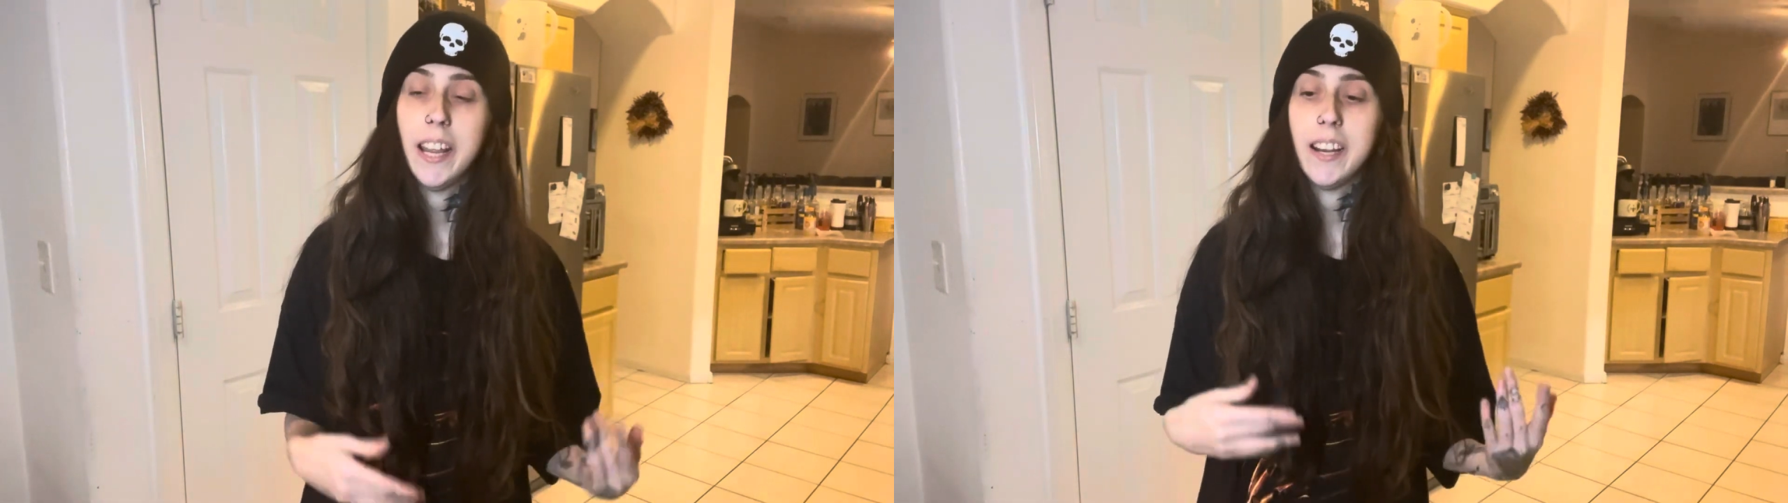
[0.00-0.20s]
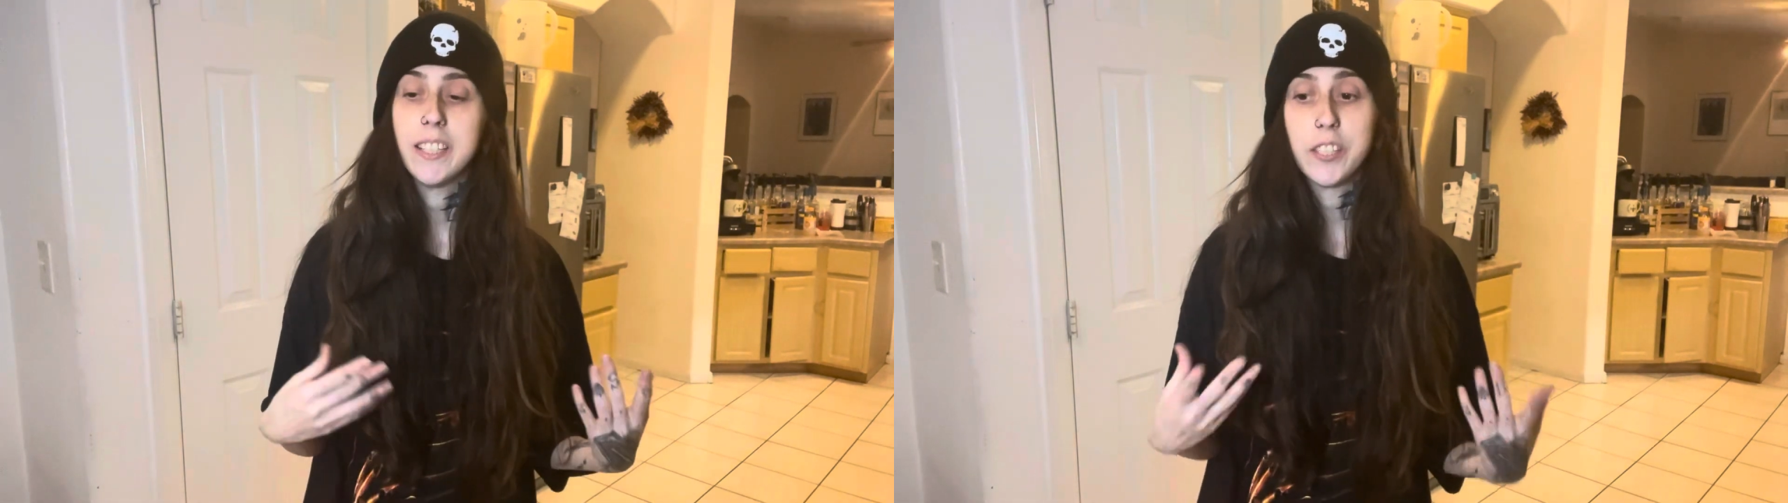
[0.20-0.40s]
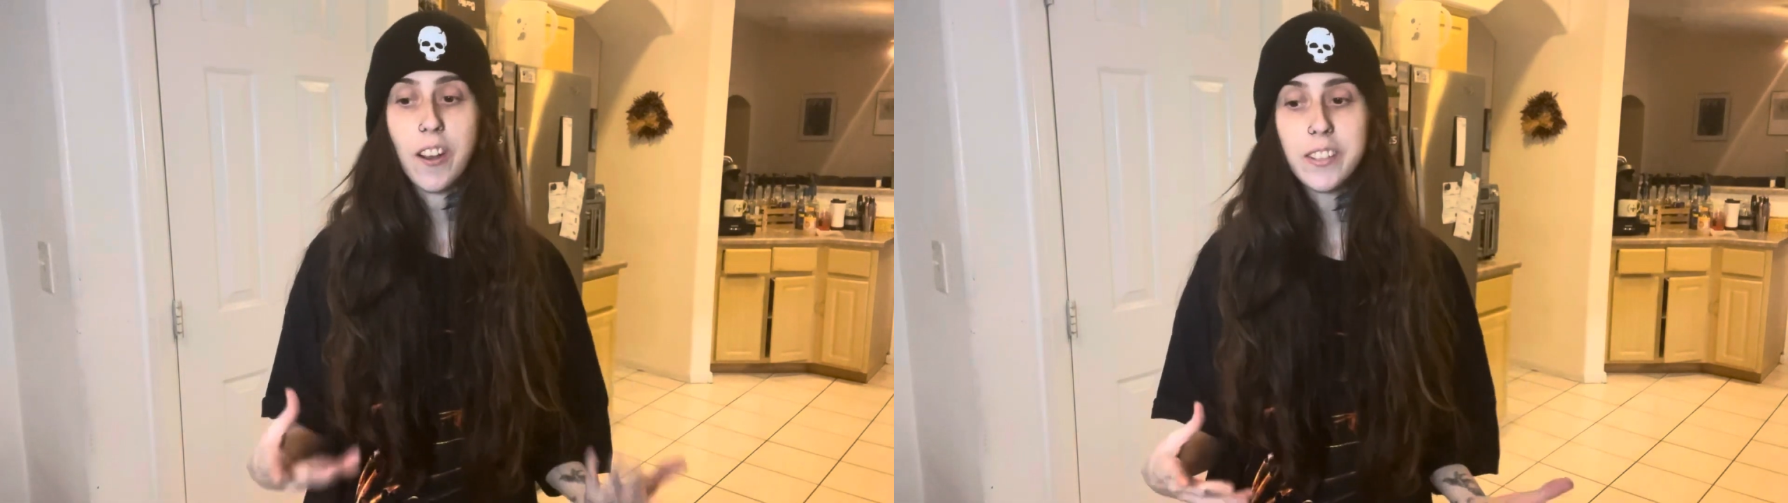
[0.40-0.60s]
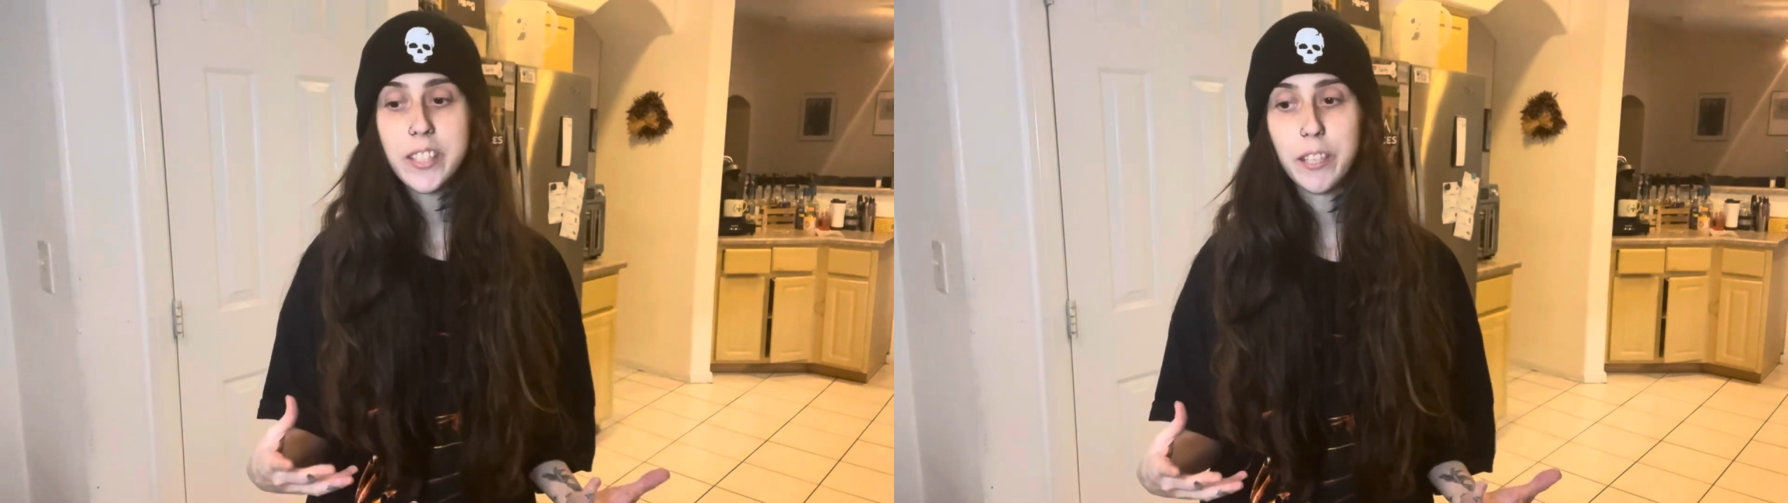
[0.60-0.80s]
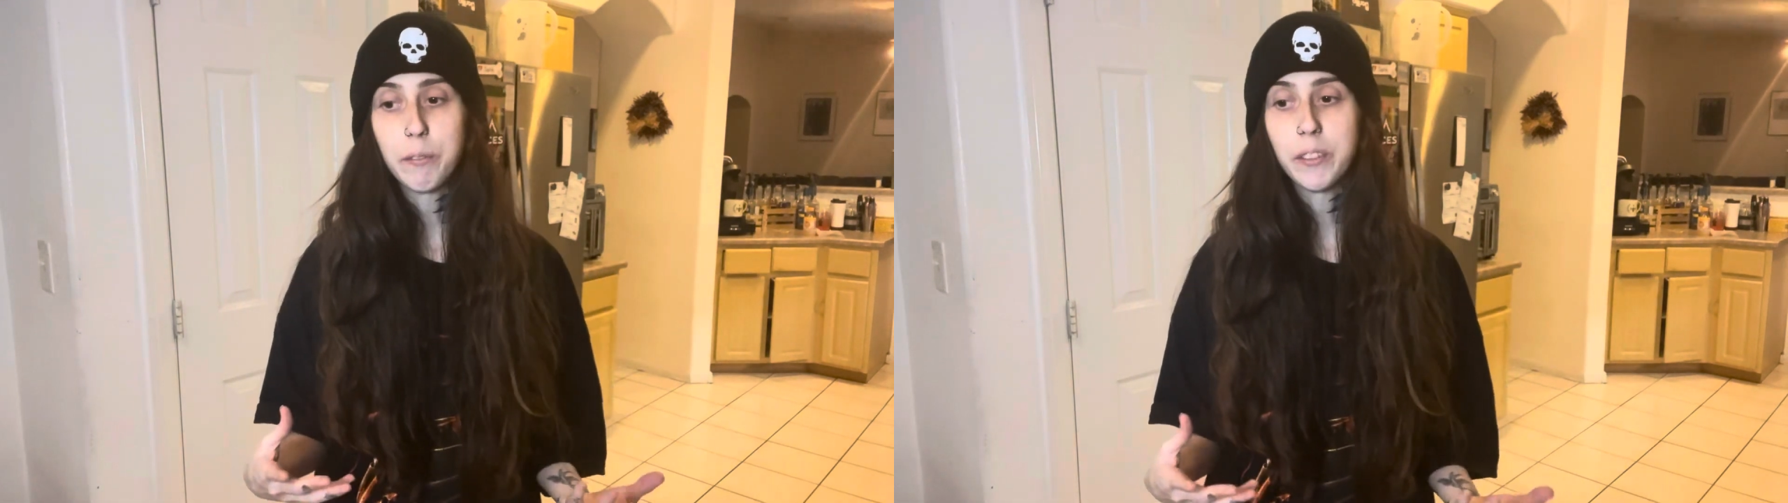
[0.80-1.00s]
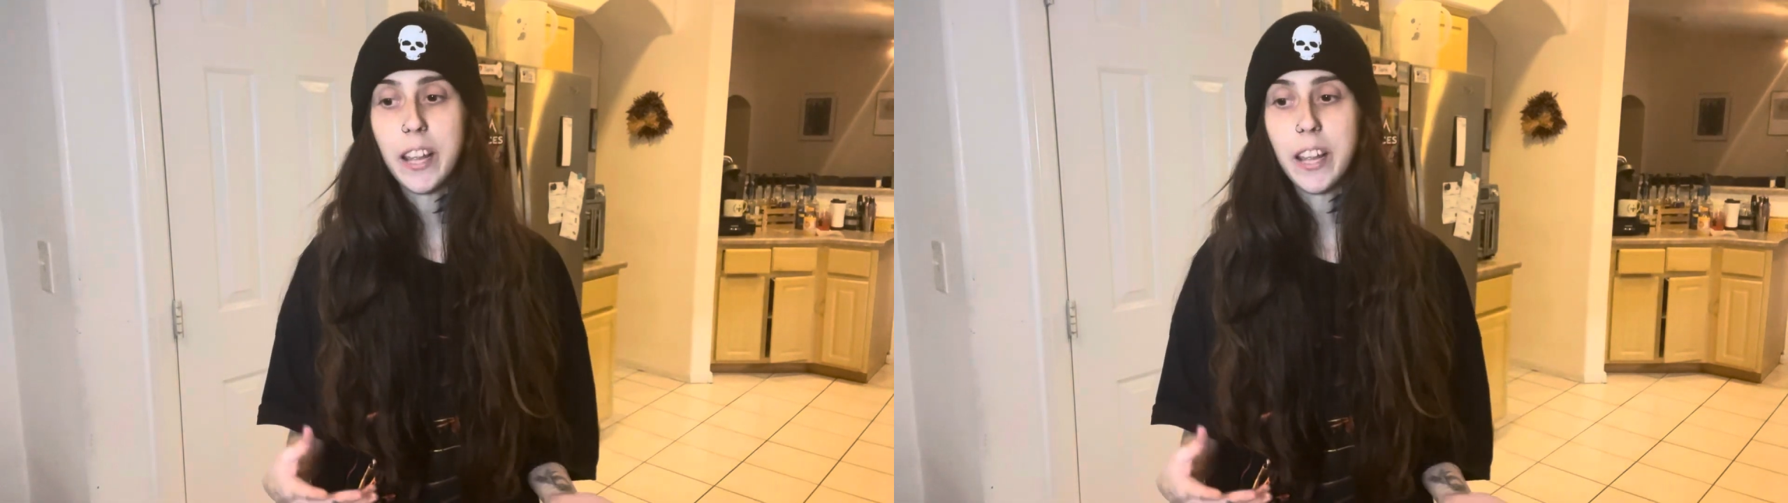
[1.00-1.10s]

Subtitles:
and exhausting for